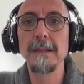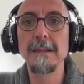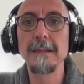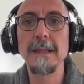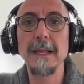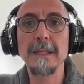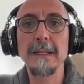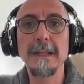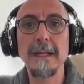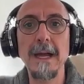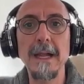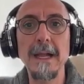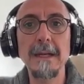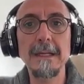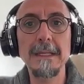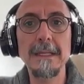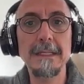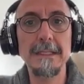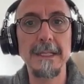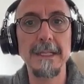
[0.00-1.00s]
that can
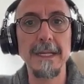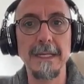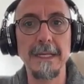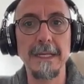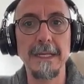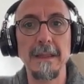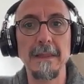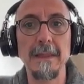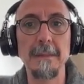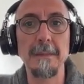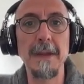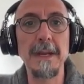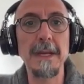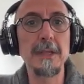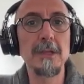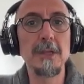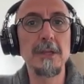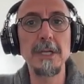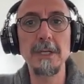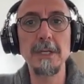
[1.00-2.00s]
detect the
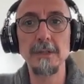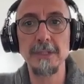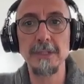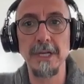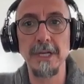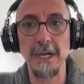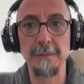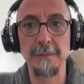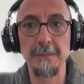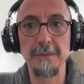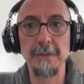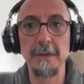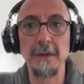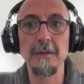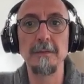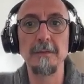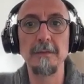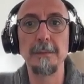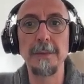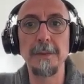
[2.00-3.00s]
many genotypes
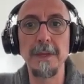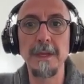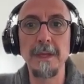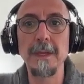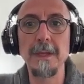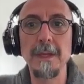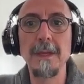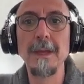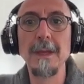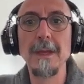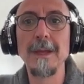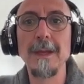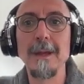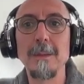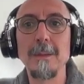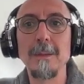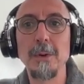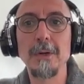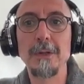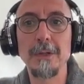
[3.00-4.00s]
of B.
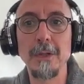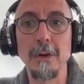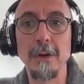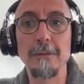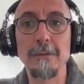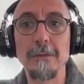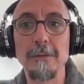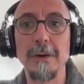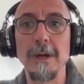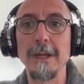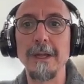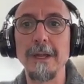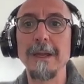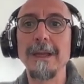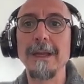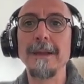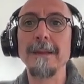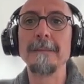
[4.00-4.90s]
burgdorferi.